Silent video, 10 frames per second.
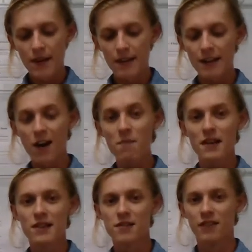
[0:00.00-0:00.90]
The current
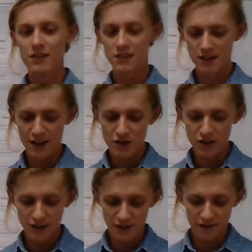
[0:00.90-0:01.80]
piece of
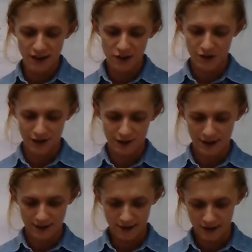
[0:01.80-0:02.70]
legislation governing child
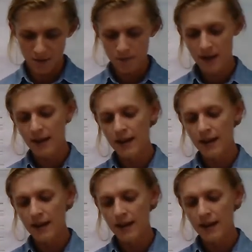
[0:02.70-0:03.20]
custody